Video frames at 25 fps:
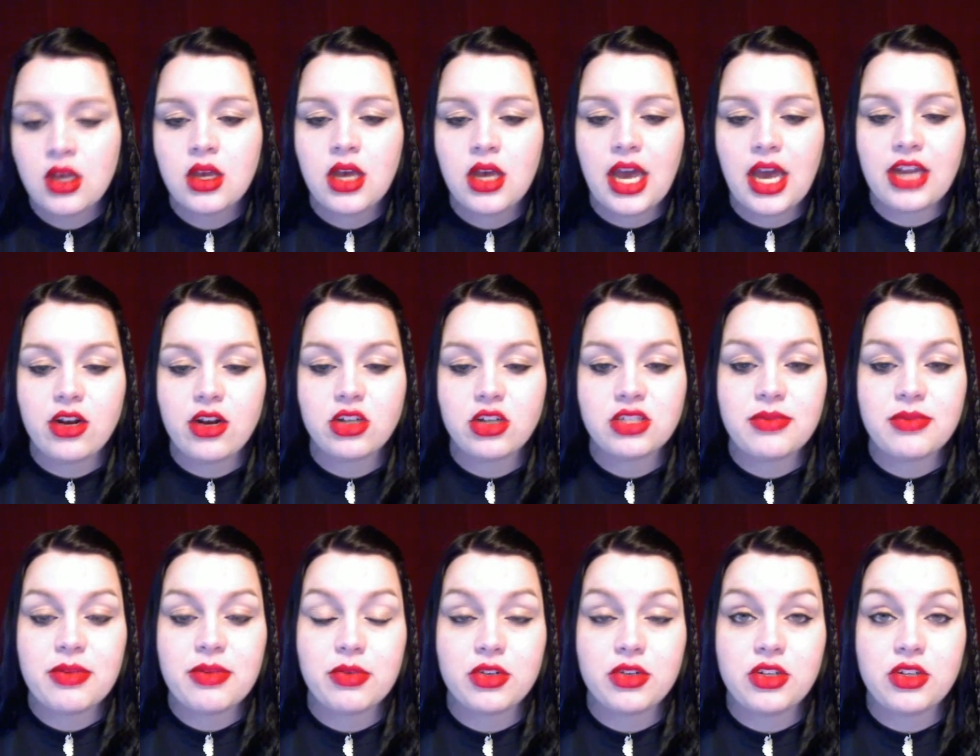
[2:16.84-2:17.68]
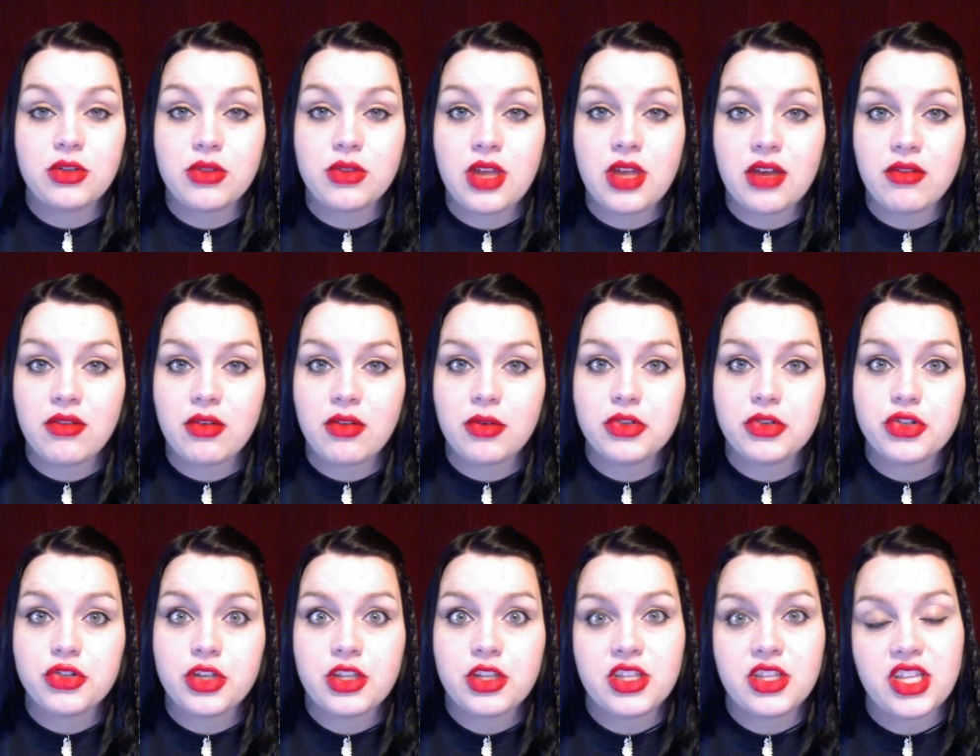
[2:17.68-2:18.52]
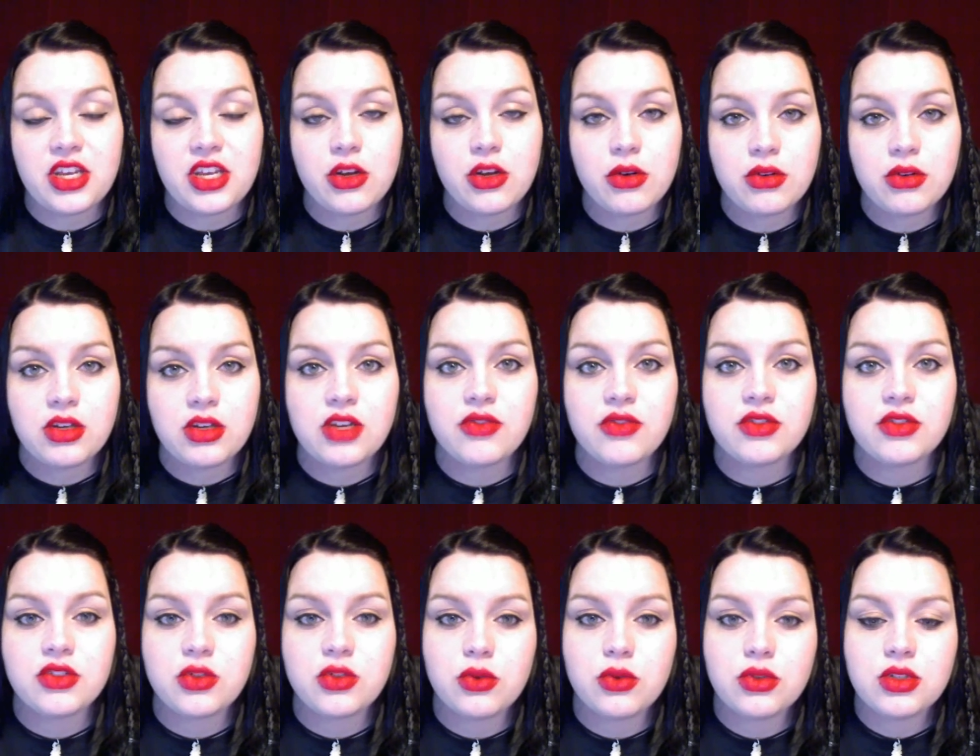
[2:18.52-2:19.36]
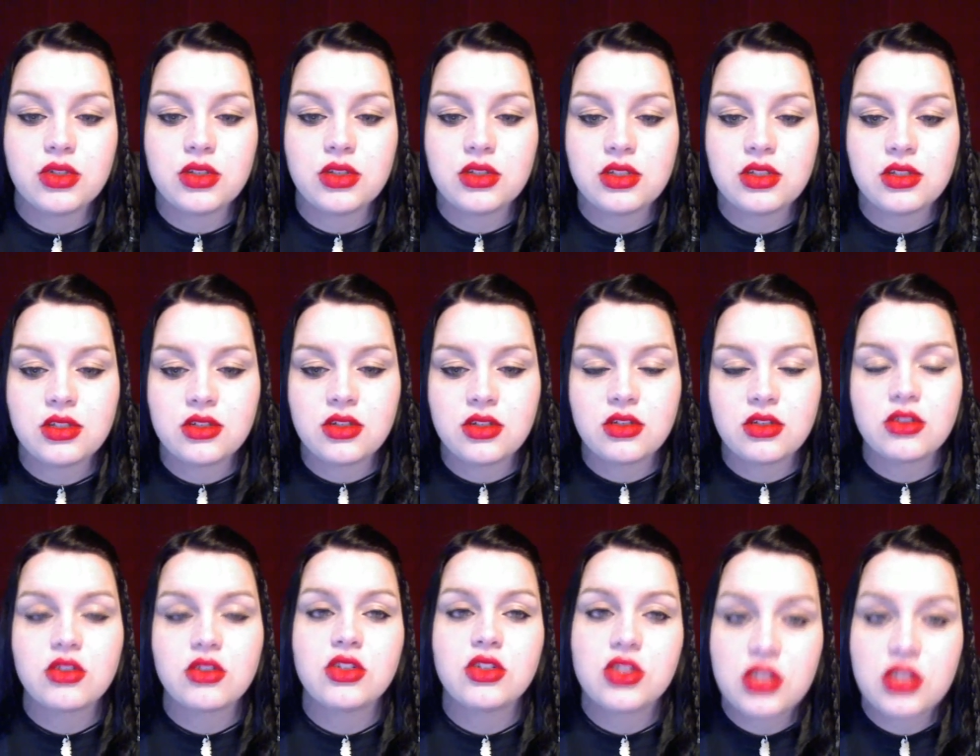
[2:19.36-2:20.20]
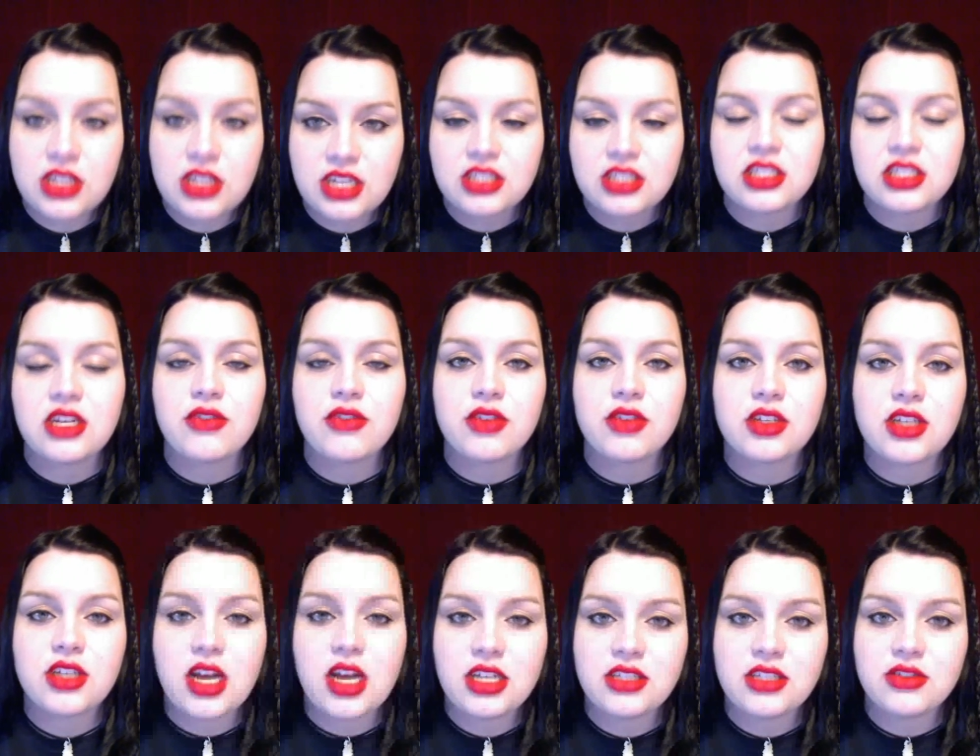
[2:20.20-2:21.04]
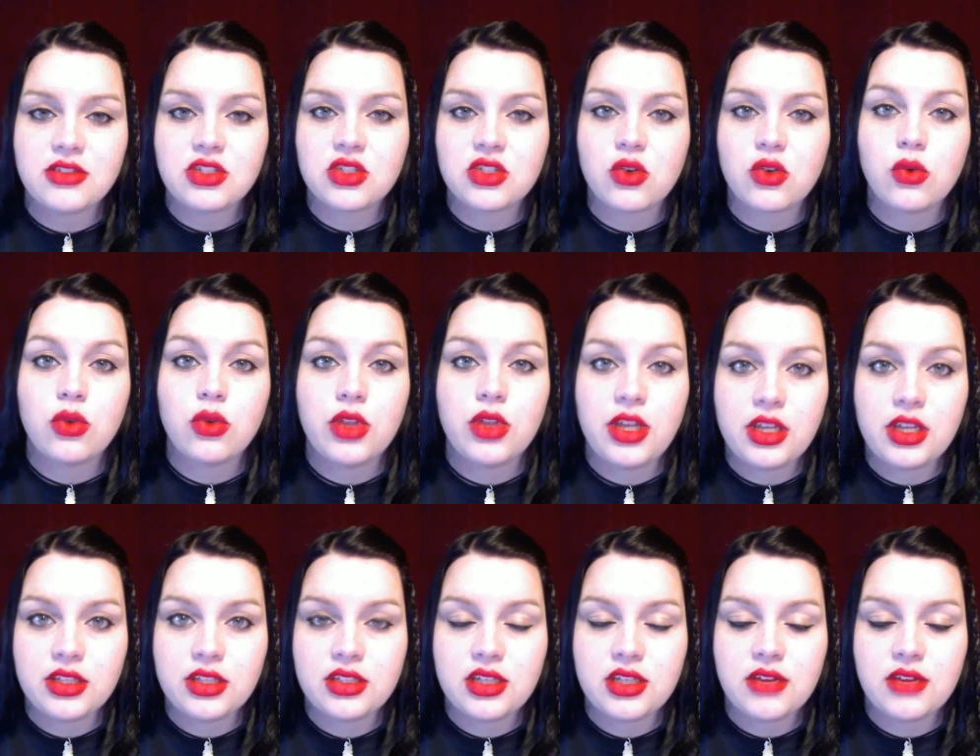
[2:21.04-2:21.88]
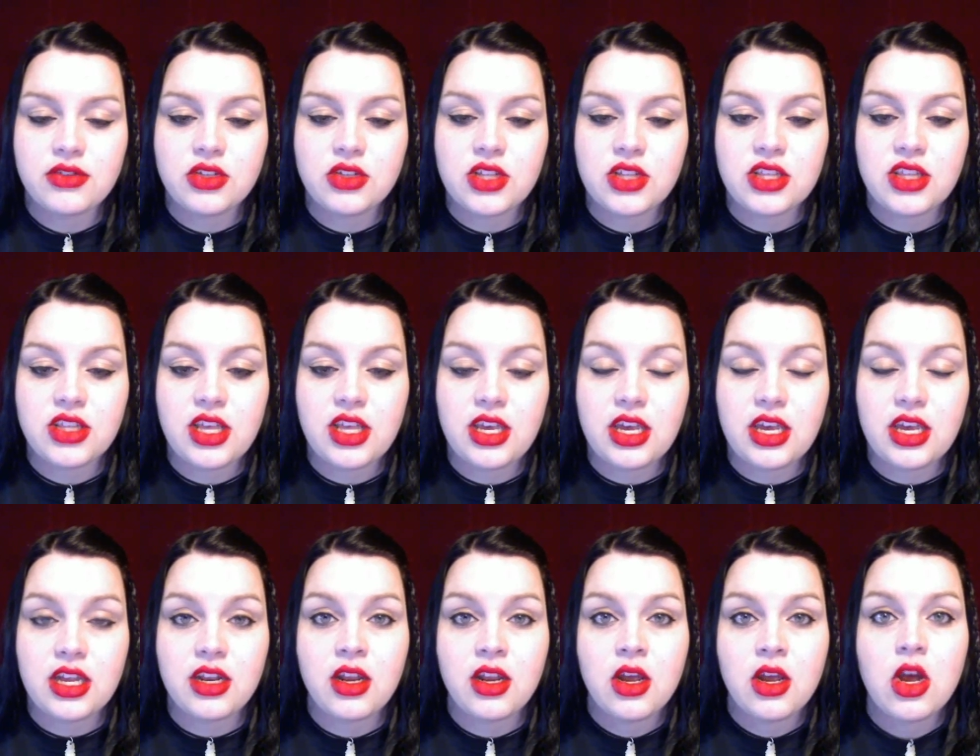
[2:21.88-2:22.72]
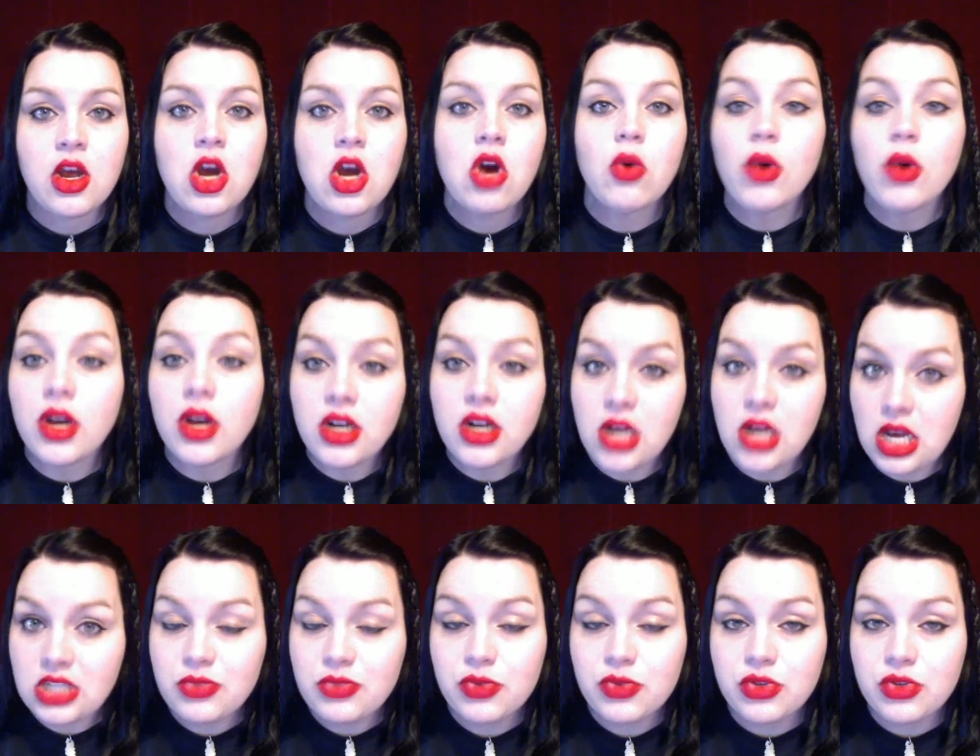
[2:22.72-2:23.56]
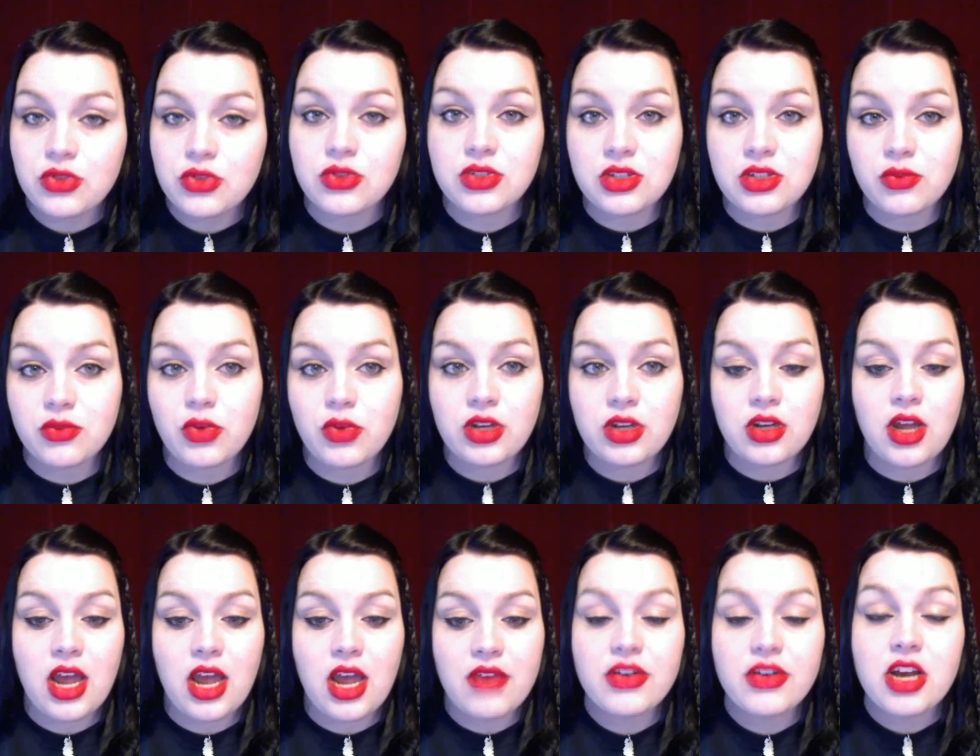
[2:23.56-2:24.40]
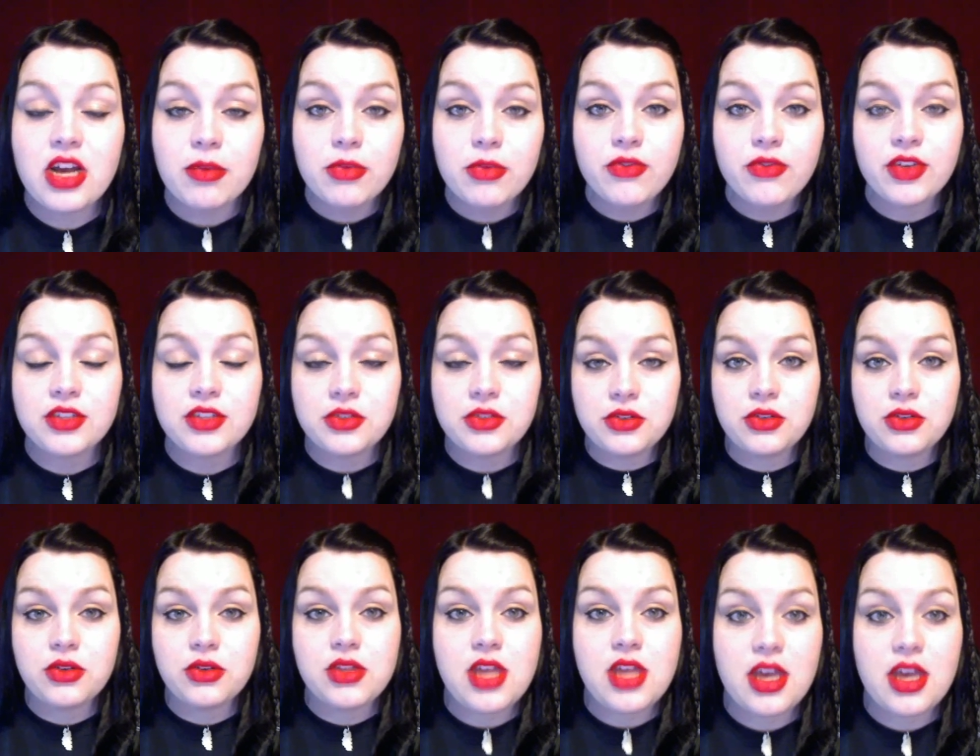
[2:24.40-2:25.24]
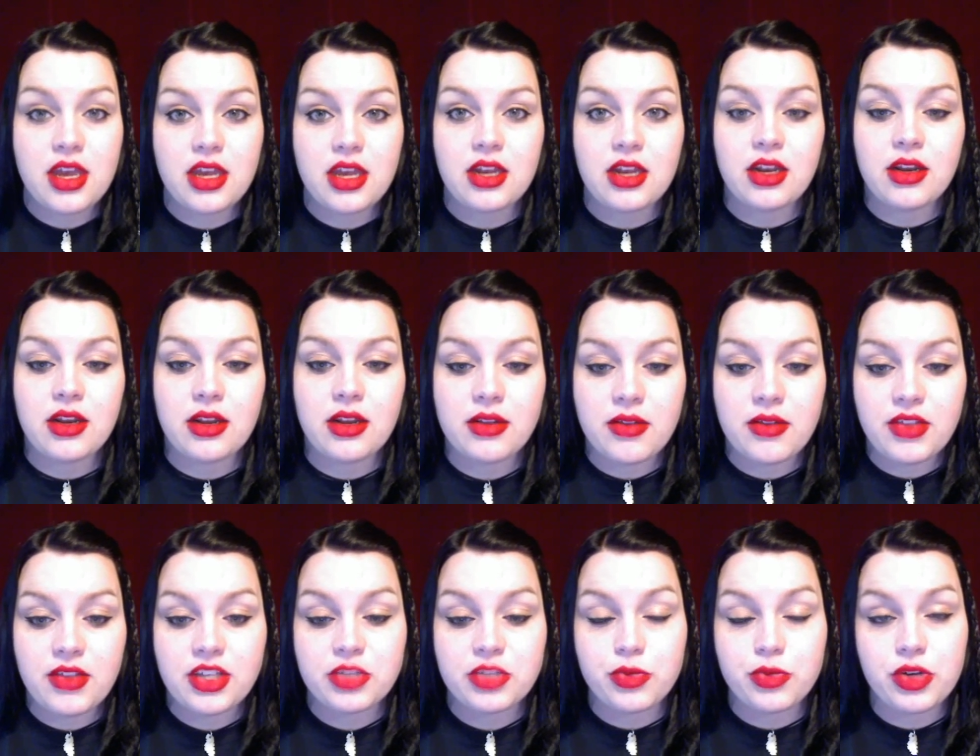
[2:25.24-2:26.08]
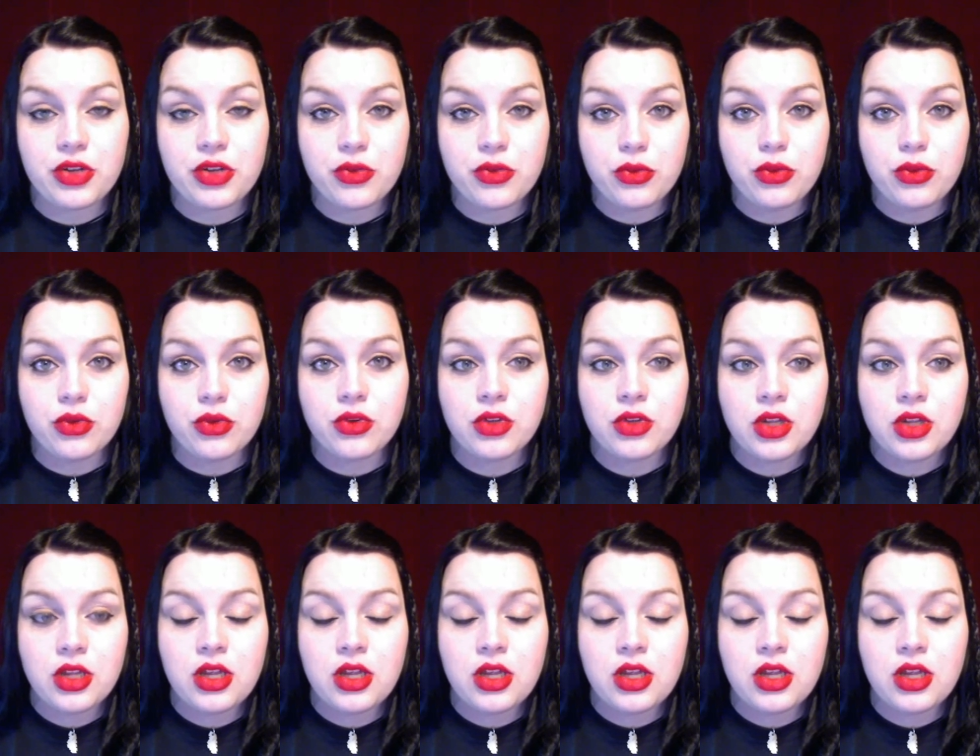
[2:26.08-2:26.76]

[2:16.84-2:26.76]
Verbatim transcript: I know some people do that originally, and then they go to different schools and gets different kinds of schooling and stuff so that they can work in hospitals and whatnot. I have a couple friends who do that, and I think it's pretty cool.